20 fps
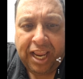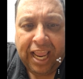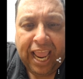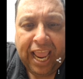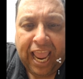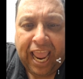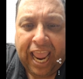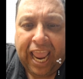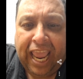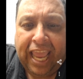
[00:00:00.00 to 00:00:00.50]

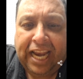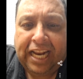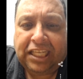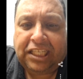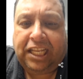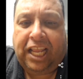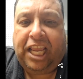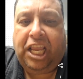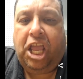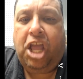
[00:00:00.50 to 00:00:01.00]
And it's
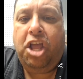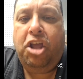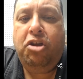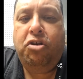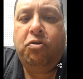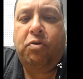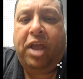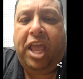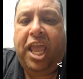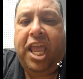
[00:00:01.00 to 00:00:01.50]
like, oh,
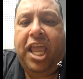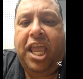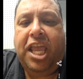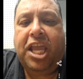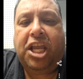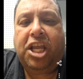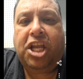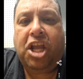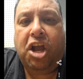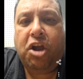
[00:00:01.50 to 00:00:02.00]
hey,
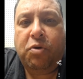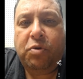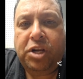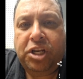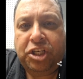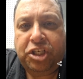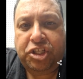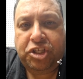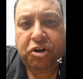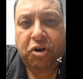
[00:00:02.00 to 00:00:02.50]
go
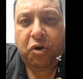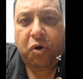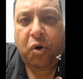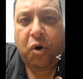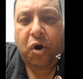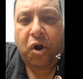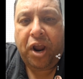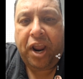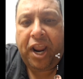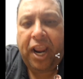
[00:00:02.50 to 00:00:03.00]

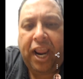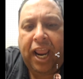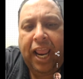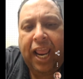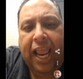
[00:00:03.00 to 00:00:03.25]
enjoy